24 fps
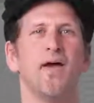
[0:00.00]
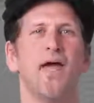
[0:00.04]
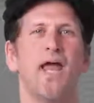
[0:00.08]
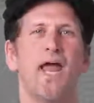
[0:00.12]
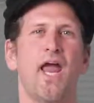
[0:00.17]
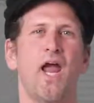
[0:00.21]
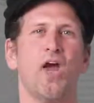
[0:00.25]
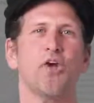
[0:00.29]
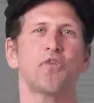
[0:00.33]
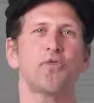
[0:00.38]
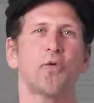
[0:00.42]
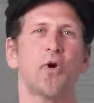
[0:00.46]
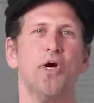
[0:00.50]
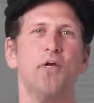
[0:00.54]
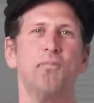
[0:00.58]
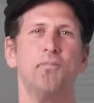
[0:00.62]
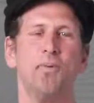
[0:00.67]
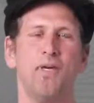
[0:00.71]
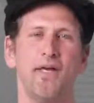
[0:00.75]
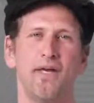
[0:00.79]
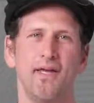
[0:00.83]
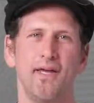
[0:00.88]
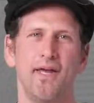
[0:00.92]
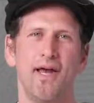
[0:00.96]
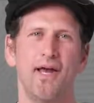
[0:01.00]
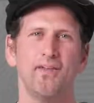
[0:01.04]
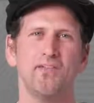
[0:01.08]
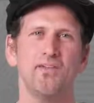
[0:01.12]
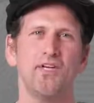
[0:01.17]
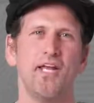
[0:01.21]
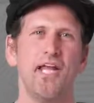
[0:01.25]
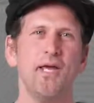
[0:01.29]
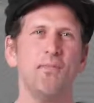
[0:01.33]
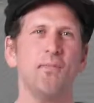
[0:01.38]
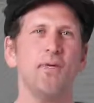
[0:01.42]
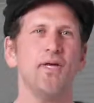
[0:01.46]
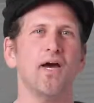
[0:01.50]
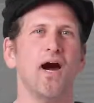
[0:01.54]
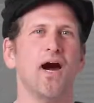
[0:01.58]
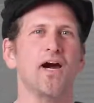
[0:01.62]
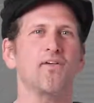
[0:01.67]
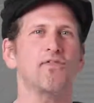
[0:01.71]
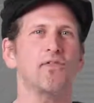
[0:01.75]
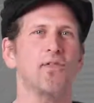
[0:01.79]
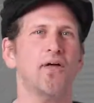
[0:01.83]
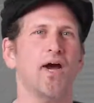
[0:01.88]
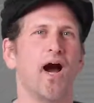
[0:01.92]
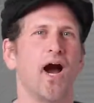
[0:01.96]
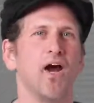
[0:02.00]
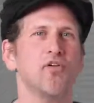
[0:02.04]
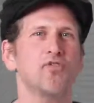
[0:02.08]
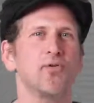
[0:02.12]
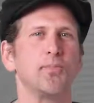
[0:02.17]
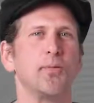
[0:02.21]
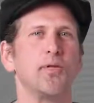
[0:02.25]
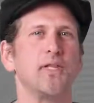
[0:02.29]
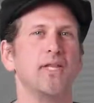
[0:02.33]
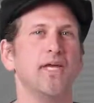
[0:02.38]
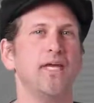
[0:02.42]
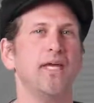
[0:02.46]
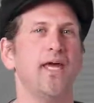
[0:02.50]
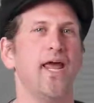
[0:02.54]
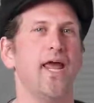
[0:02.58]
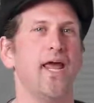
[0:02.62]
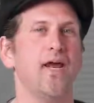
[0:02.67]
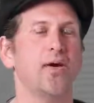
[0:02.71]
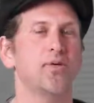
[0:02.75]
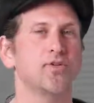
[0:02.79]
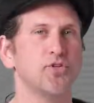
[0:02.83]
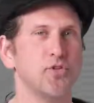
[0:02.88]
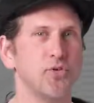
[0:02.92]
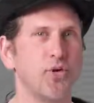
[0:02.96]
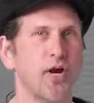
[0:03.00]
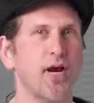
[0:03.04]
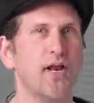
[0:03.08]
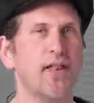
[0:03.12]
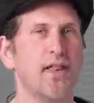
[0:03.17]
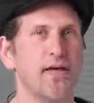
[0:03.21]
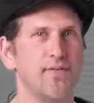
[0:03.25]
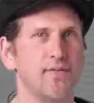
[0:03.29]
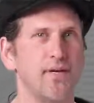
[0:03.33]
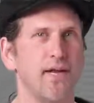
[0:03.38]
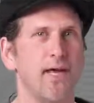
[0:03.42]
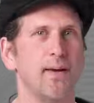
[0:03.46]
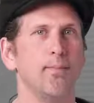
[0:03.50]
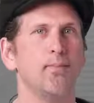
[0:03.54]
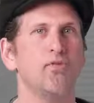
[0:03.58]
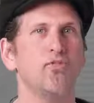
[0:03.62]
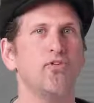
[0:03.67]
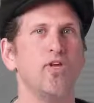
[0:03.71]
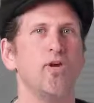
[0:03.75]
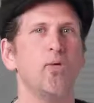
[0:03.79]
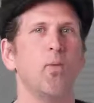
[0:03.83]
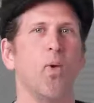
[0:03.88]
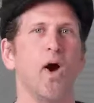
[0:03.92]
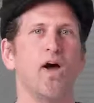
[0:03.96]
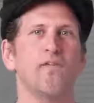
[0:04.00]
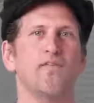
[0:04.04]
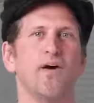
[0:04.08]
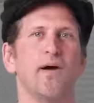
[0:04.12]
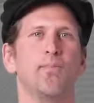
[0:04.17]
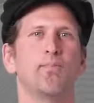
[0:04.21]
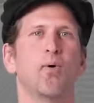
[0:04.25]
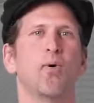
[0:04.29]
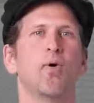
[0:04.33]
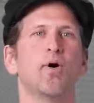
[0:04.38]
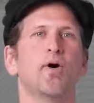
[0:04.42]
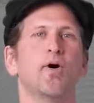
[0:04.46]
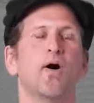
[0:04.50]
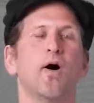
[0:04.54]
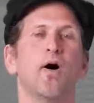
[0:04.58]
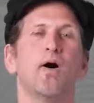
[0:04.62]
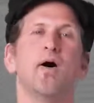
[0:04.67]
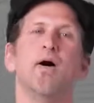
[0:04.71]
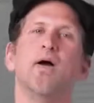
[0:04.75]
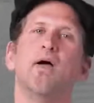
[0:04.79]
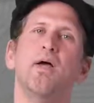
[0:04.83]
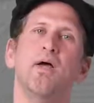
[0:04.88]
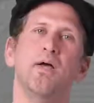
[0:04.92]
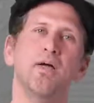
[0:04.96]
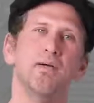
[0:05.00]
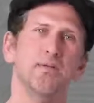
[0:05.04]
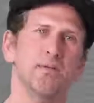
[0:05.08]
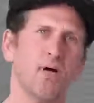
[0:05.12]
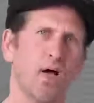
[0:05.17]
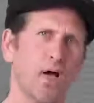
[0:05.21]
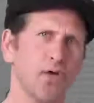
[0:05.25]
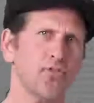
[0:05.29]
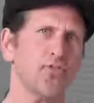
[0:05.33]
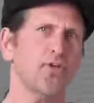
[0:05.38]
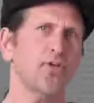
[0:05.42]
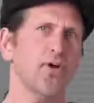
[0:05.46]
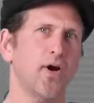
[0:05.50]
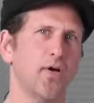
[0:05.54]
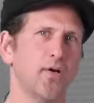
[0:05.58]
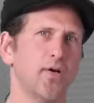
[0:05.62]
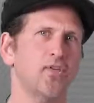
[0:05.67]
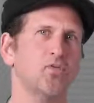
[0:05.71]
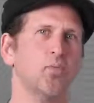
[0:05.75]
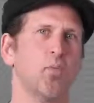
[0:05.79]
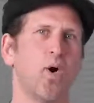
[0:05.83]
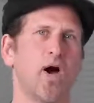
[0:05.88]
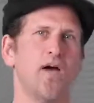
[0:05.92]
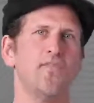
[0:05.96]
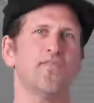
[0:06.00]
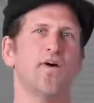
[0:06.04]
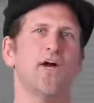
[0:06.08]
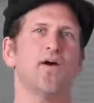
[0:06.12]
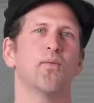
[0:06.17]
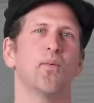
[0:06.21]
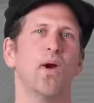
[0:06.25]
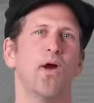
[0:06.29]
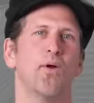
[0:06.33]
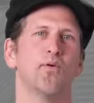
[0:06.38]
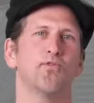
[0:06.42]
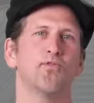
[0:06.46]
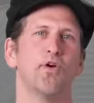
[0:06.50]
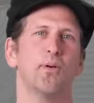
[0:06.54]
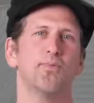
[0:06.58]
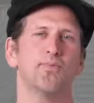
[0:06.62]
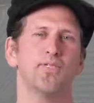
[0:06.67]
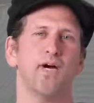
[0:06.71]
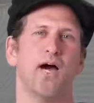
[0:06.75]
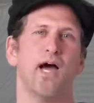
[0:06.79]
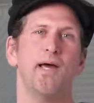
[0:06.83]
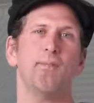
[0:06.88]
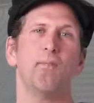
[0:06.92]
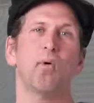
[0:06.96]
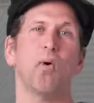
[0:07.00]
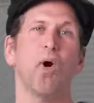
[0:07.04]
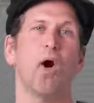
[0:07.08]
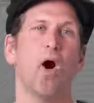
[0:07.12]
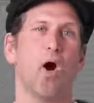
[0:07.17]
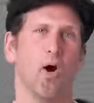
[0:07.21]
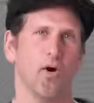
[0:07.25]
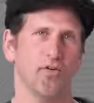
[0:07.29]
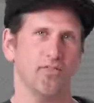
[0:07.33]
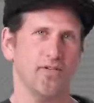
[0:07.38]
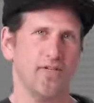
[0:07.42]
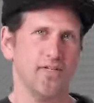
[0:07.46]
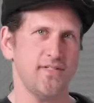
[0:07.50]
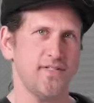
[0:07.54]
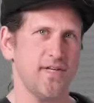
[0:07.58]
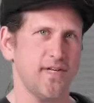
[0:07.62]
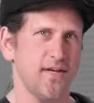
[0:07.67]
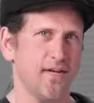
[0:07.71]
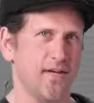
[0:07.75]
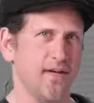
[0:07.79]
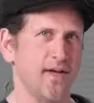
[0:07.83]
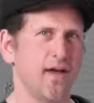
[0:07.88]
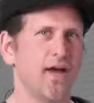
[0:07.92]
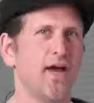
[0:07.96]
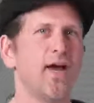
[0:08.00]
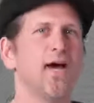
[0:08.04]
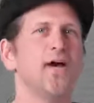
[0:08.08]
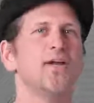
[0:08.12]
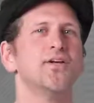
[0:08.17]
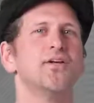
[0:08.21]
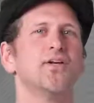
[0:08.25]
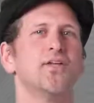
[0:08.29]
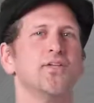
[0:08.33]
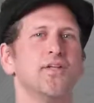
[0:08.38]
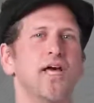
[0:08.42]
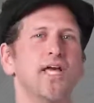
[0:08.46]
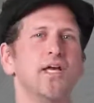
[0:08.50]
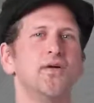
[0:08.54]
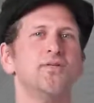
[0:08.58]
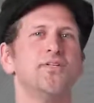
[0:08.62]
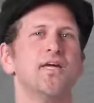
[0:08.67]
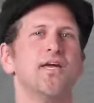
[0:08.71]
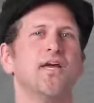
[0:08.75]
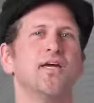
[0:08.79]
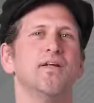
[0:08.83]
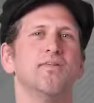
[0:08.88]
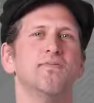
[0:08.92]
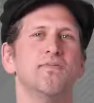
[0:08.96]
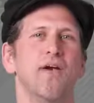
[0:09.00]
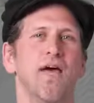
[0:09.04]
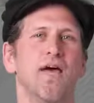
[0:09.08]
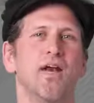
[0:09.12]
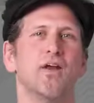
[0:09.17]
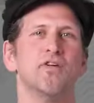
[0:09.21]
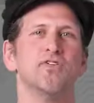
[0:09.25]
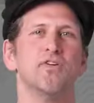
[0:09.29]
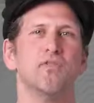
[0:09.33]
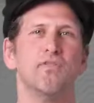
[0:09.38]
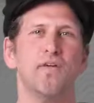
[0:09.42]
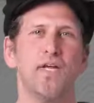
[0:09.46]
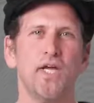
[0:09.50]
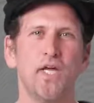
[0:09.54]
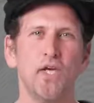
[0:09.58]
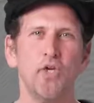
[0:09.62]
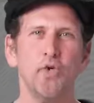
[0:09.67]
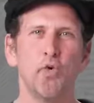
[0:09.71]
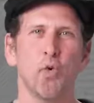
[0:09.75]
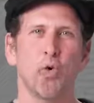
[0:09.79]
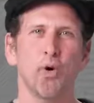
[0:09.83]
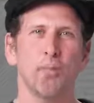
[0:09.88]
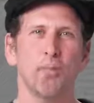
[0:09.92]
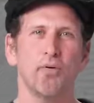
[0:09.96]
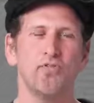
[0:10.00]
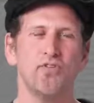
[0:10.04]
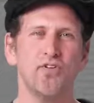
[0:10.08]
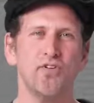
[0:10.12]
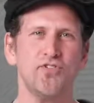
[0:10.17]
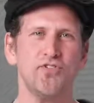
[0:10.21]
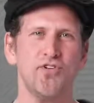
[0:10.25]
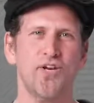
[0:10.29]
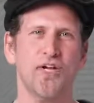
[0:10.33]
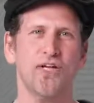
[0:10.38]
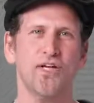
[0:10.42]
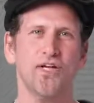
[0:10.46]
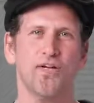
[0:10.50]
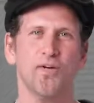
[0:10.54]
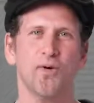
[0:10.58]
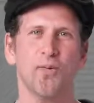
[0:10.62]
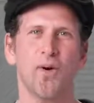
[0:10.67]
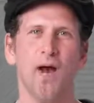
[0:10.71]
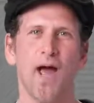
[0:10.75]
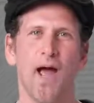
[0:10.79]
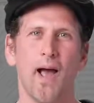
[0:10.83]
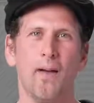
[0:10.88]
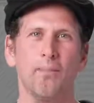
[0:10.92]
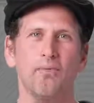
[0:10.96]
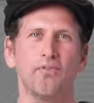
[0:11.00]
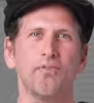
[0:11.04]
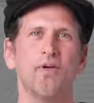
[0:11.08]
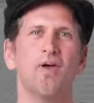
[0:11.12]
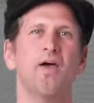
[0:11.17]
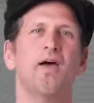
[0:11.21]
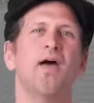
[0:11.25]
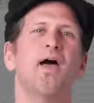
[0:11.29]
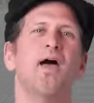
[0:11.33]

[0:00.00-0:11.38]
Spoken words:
Android P adds an API for the IEEE 802.11mc Wi-Fi protocol, also known as Wi-Fi Round Trip Time, RTT, to let you take advantage of indoor positioning in your apps.